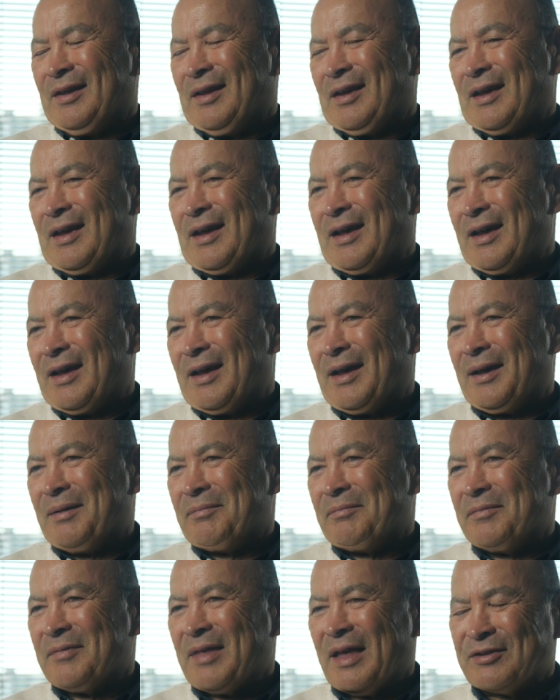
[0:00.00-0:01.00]

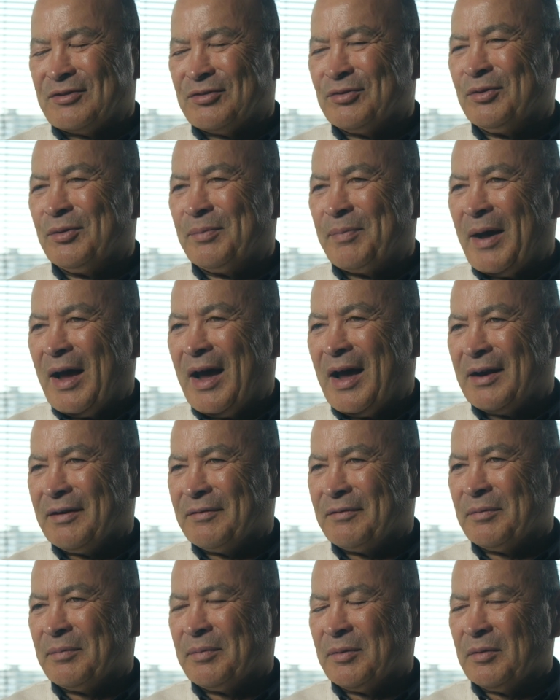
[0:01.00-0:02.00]
That's all part
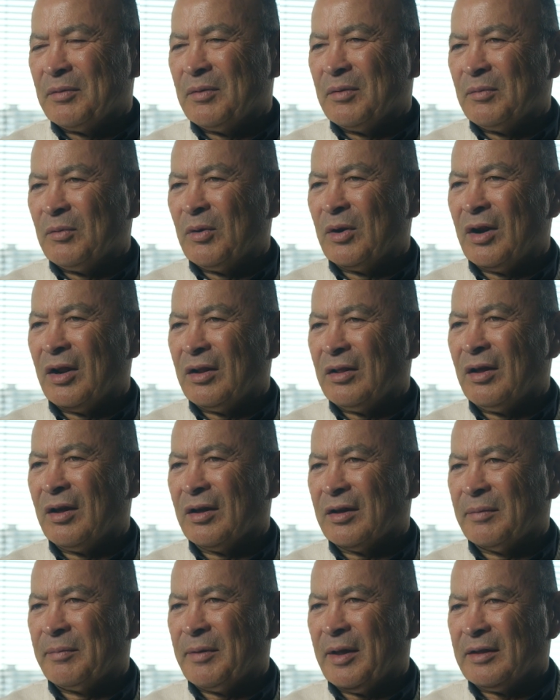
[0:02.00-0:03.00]
of it. But what I
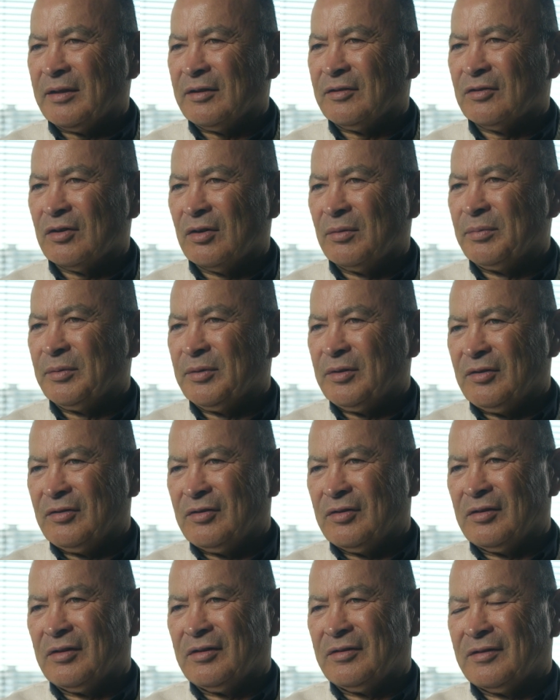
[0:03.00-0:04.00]
like about this
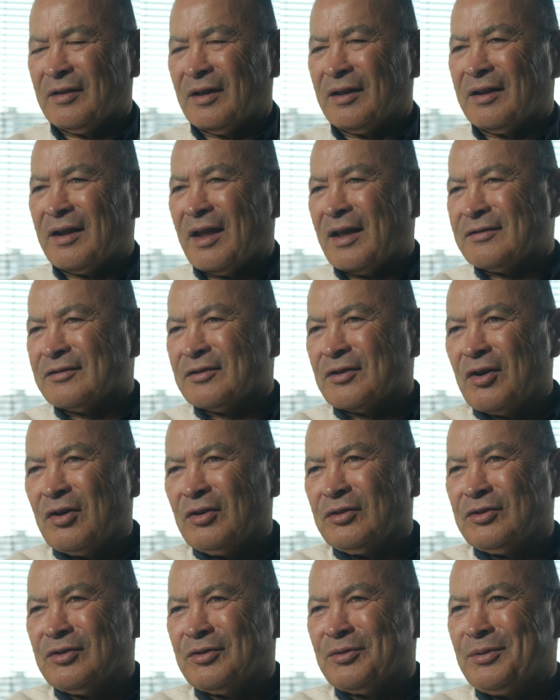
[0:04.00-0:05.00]
competition is that it has a
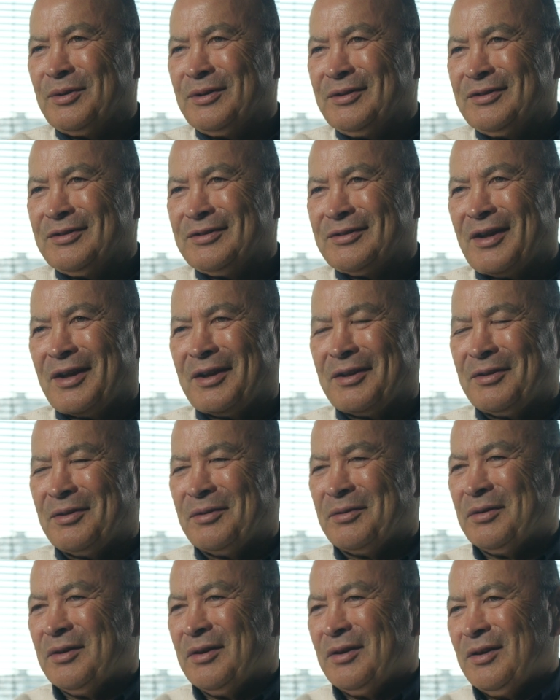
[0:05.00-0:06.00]
consequence. So
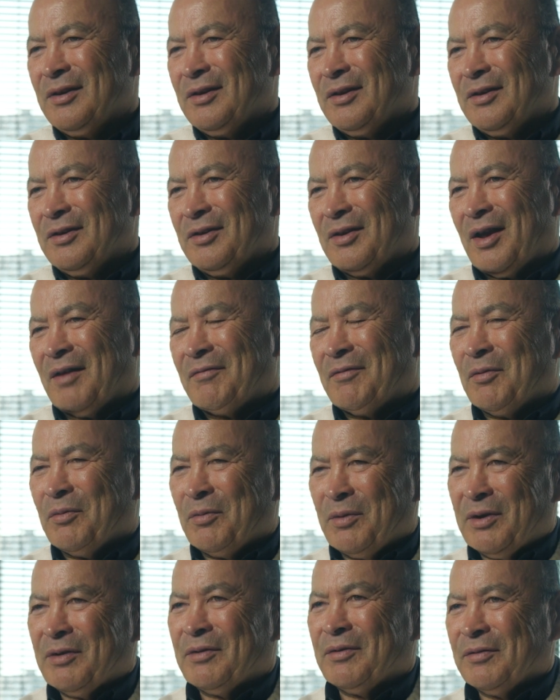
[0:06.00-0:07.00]
you have a
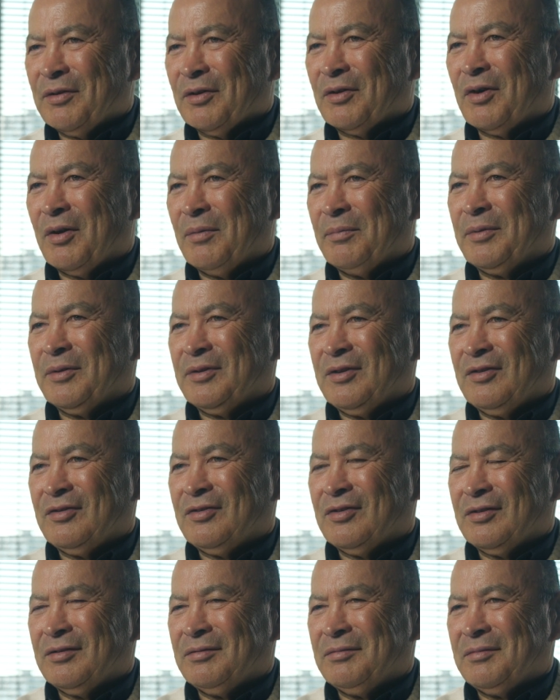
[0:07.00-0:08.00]
winner of the
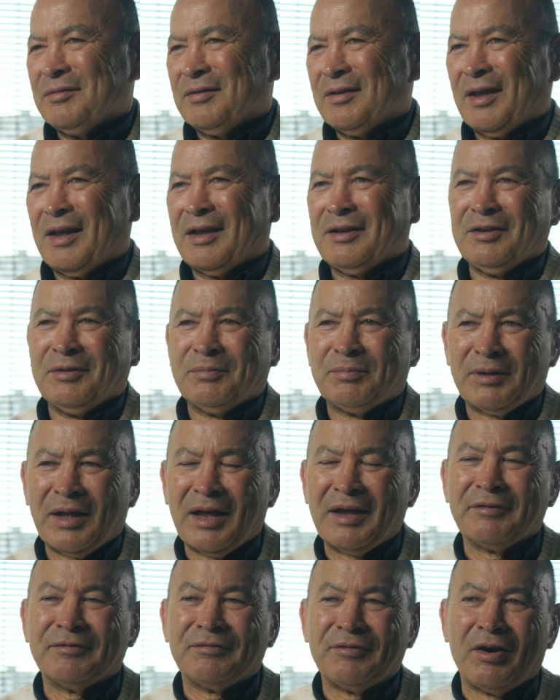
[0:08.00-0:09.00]
competition and you
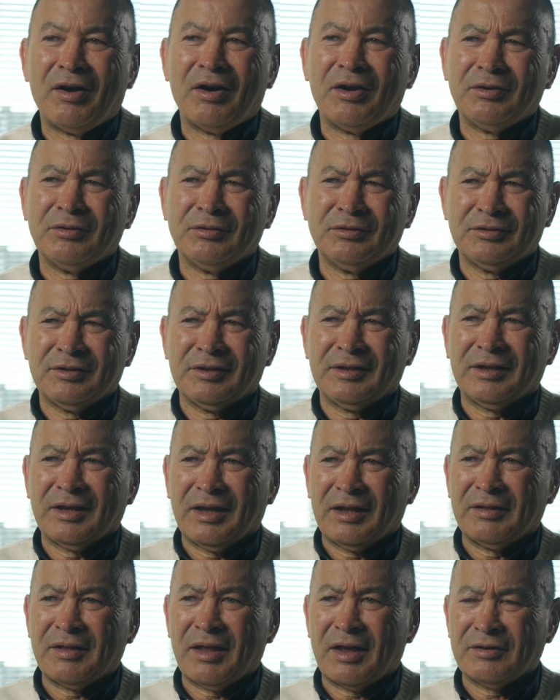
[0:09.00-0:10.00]
play finals, and
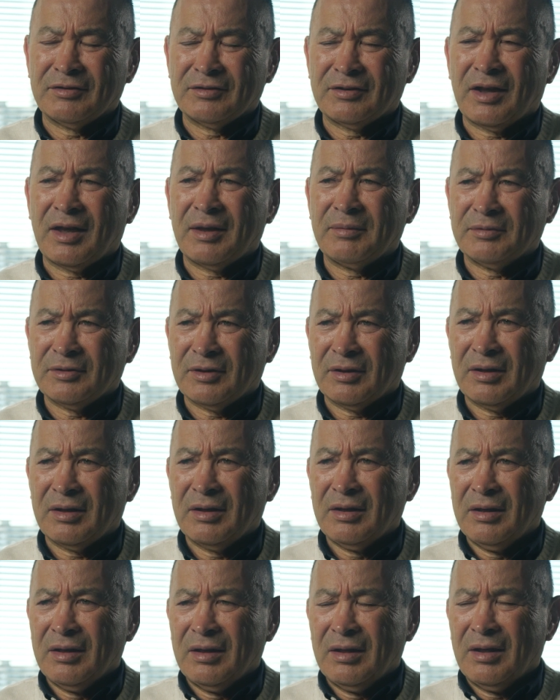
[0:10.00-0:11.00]
again, those games are
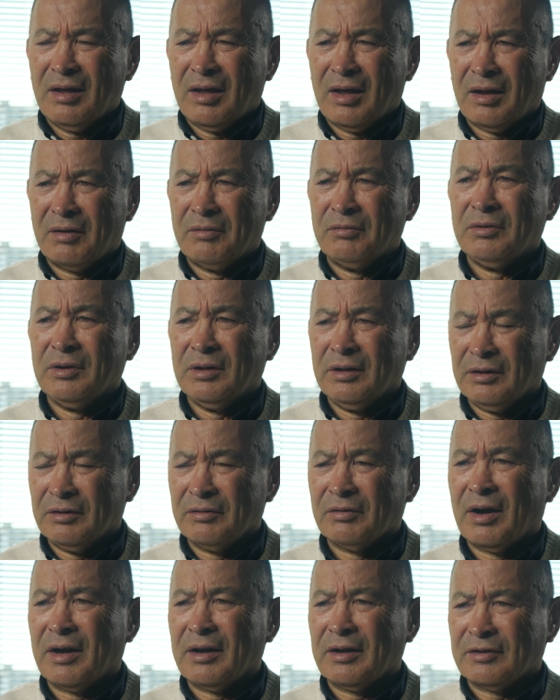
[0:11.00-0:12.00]
really
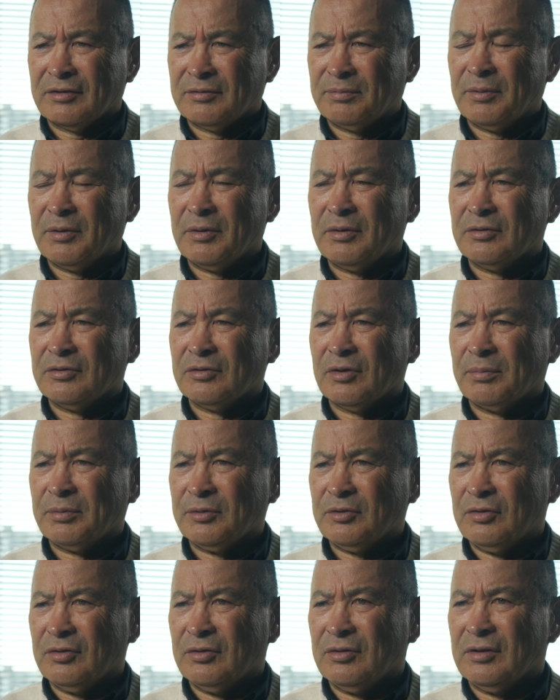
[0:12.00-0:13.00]
great experience
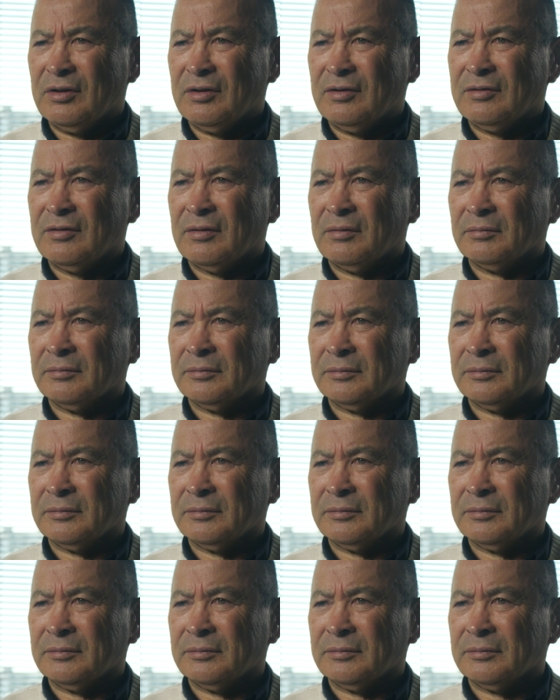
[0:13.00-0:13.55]
opportunities.